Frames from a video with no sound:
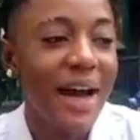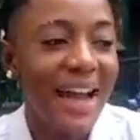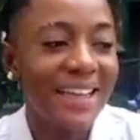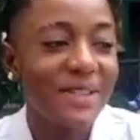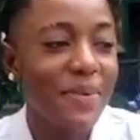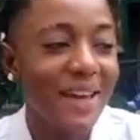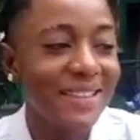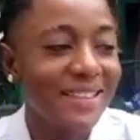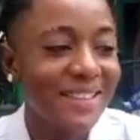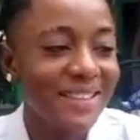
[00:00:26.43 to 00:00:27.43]
I
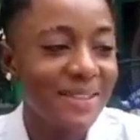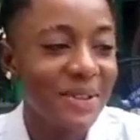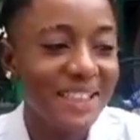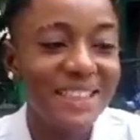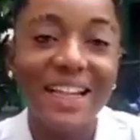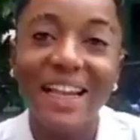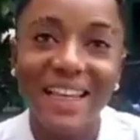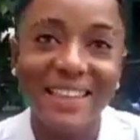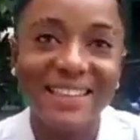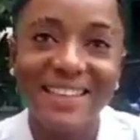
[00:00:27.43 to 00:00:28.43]
expect nothing
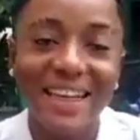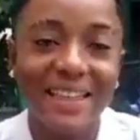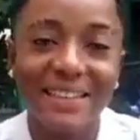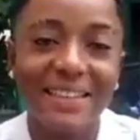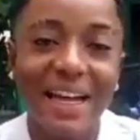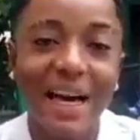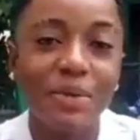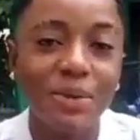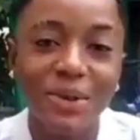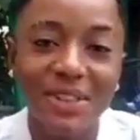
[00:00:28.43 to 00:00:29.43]
less than
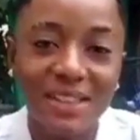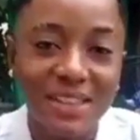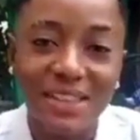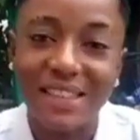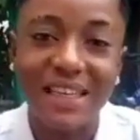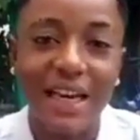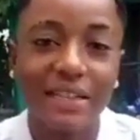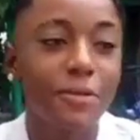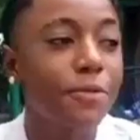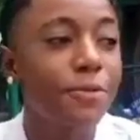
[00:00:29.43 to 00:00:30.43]
absolute
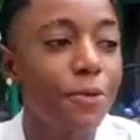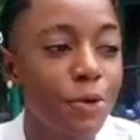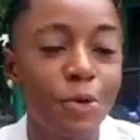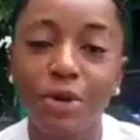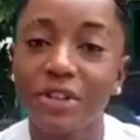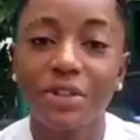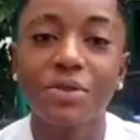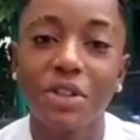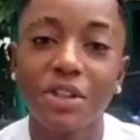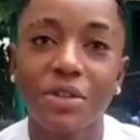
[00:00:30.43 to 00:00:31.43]
and full
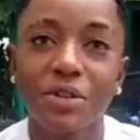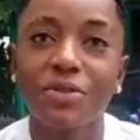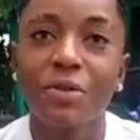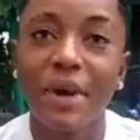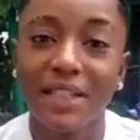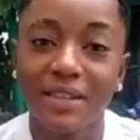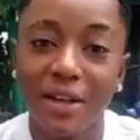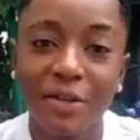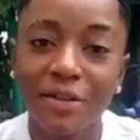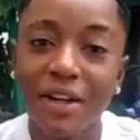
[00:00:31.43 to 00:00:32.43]
concentration for
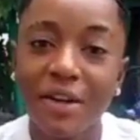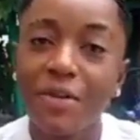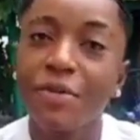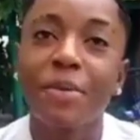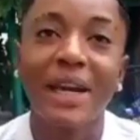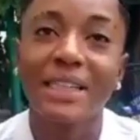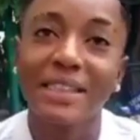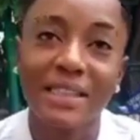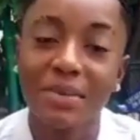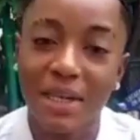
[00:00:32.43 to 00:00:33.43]
myself, for my
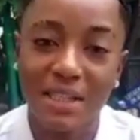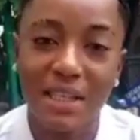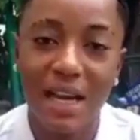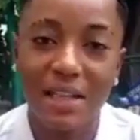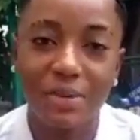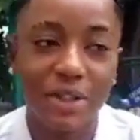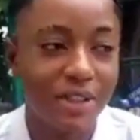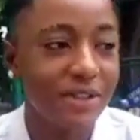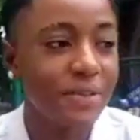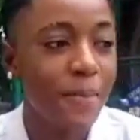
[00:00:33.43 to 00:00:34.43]
team entirely,
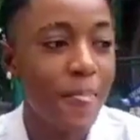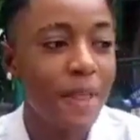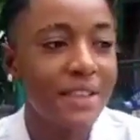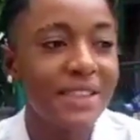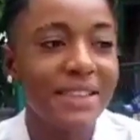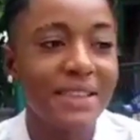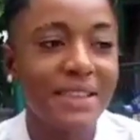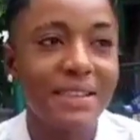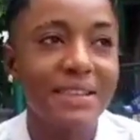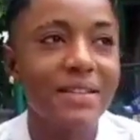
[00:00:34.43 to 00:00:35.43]
because this
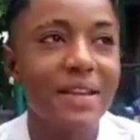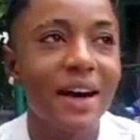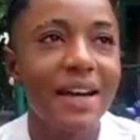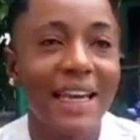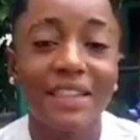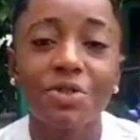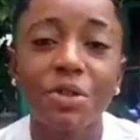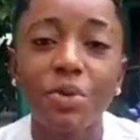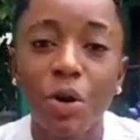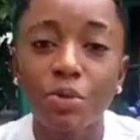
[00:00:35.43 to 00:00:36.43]
is a, uh, like a
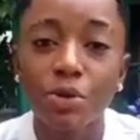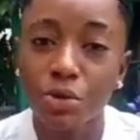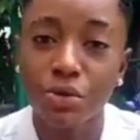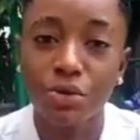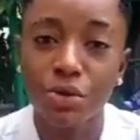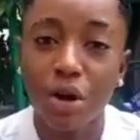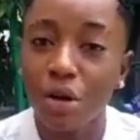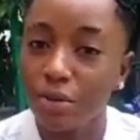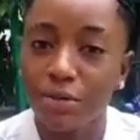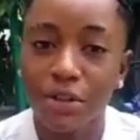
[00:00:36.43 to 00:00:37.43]
dream come true to
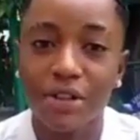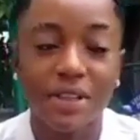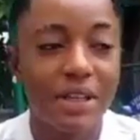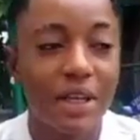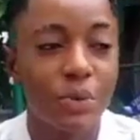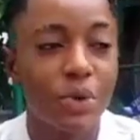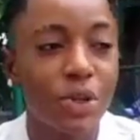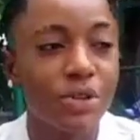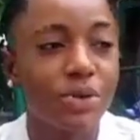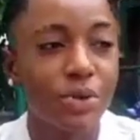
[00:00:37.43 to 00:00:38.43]
all of us. And
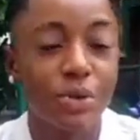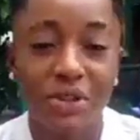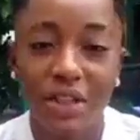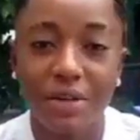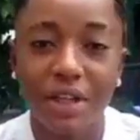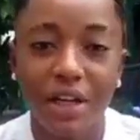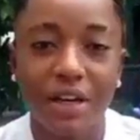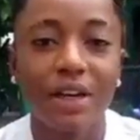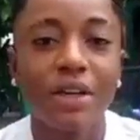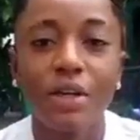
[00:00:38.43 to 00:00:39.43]
going to Costa
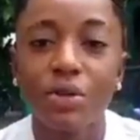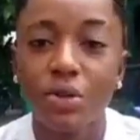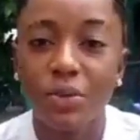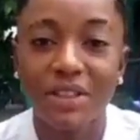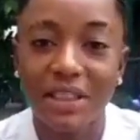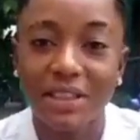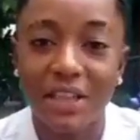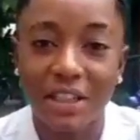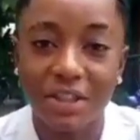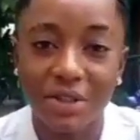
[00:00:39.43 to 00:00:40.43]
Rica to represent
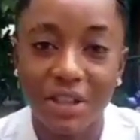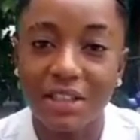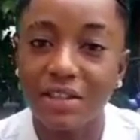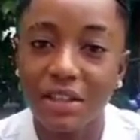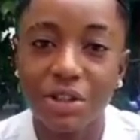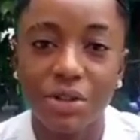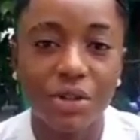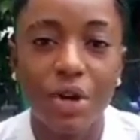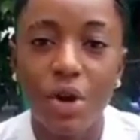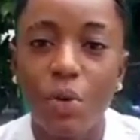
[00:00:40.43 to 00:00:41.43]
Nigeria, the
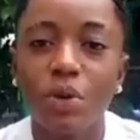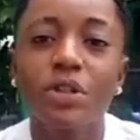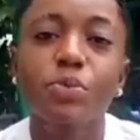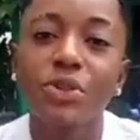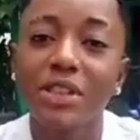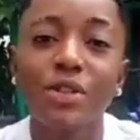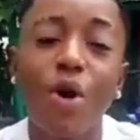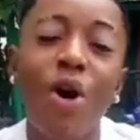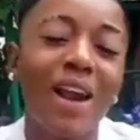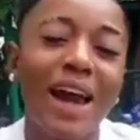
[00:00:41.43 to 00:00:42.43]
nation, we want to put in
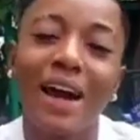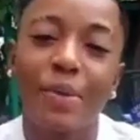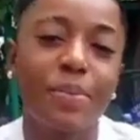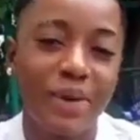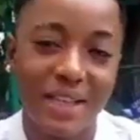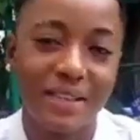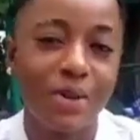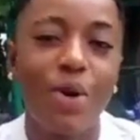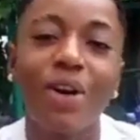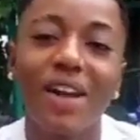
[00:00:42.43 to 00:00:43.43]
all our best,
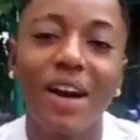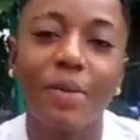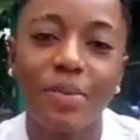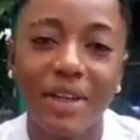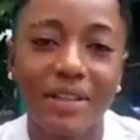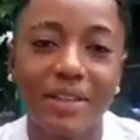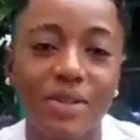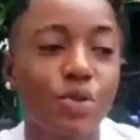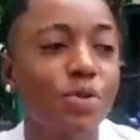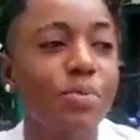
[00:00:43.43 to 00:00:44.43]
all our
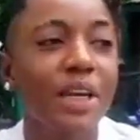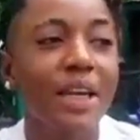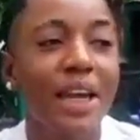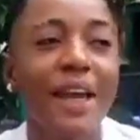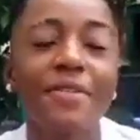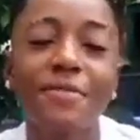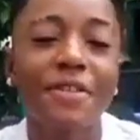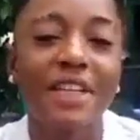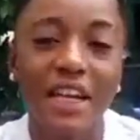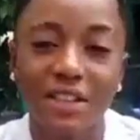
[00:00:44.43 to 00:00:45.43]
best to make
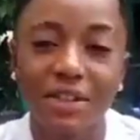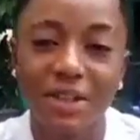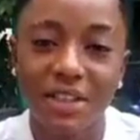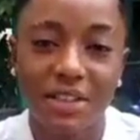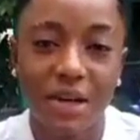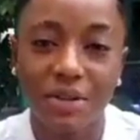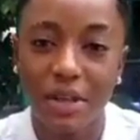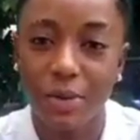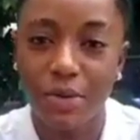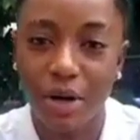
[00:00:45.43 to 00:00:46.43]
every Nigerians out
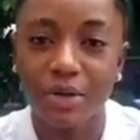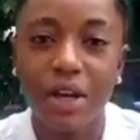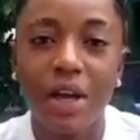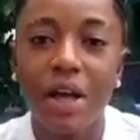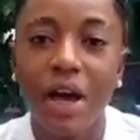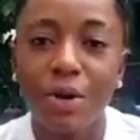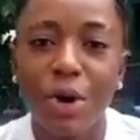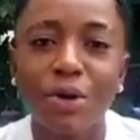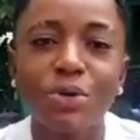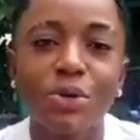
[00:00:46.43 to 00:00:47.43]
there proud, and
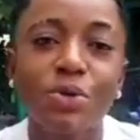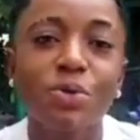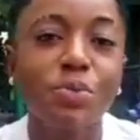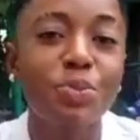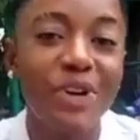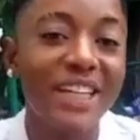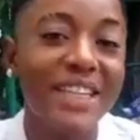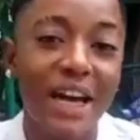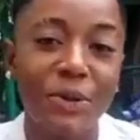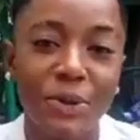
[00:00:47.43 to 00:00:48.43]
also to break
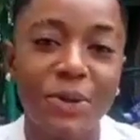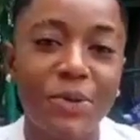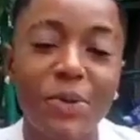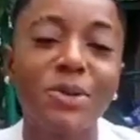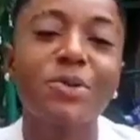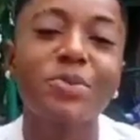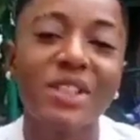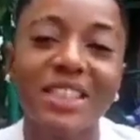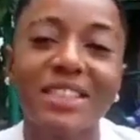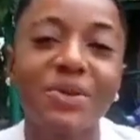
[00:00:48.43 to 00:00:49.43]
that yoke. We want to
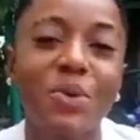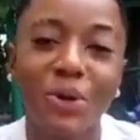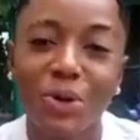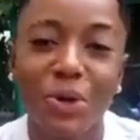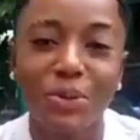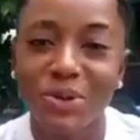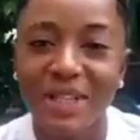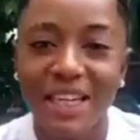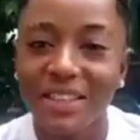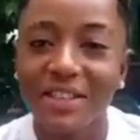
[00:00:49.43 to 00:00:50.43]
bring in the World Cup to
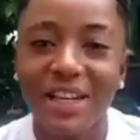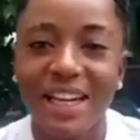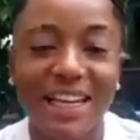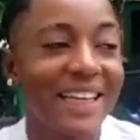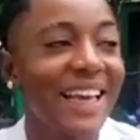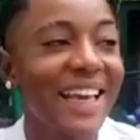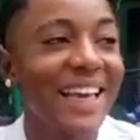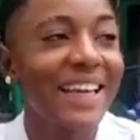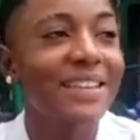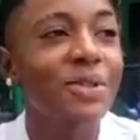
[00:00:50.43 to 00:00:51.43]
Nigeria. Like
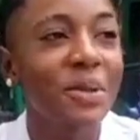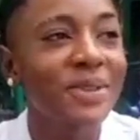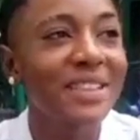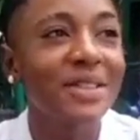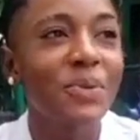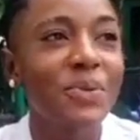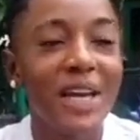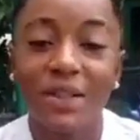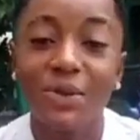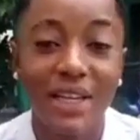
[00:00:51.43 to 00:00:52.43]
it's something
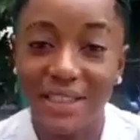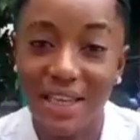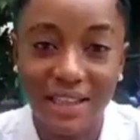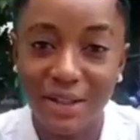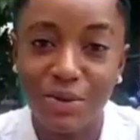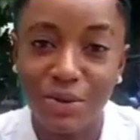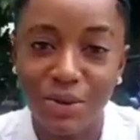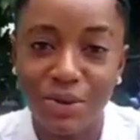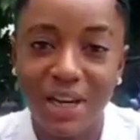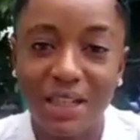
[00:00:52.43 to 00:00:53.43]
we are so excited to
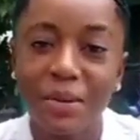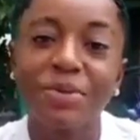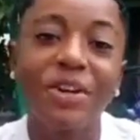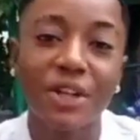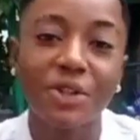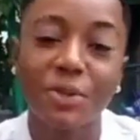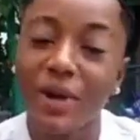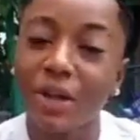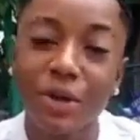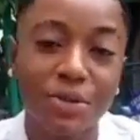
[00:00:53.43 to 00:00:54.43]
do, and I'm very sure
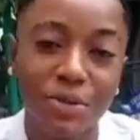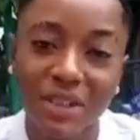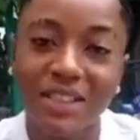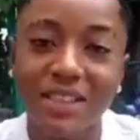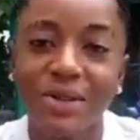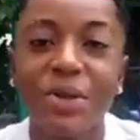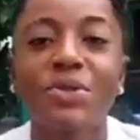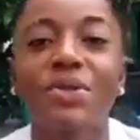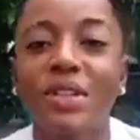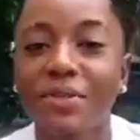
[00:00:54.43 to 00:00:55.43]
by God's grace, it's
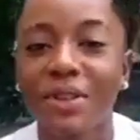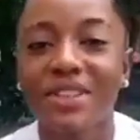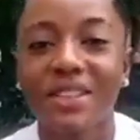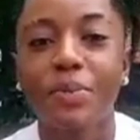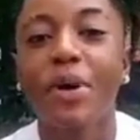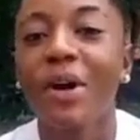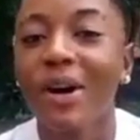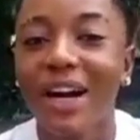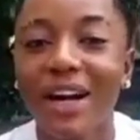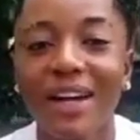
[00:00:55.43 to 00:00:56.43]
going to give us the
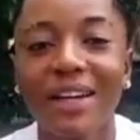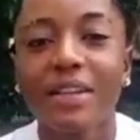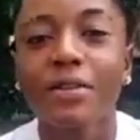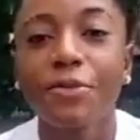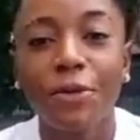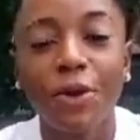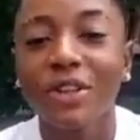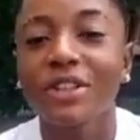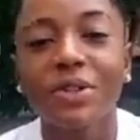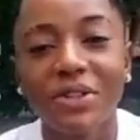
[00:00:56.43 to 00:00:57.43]
power the
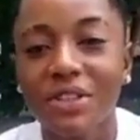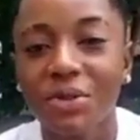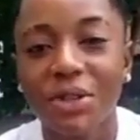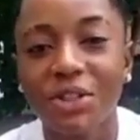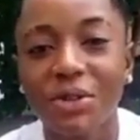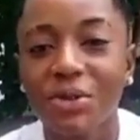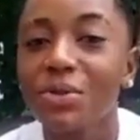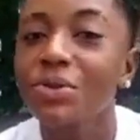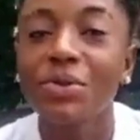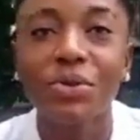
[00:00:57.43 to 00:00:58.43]
focus, the concentration
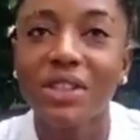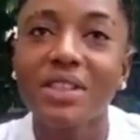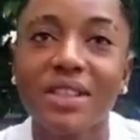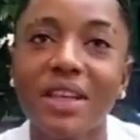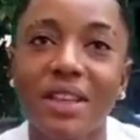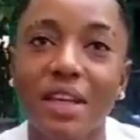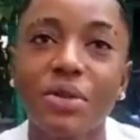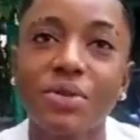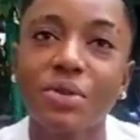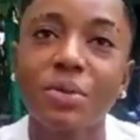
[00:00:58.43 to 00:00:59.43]
to do it.
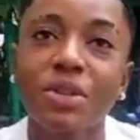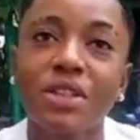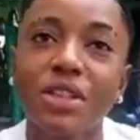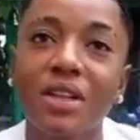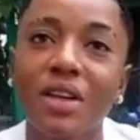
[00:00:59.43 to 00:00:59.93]
Thank you so much.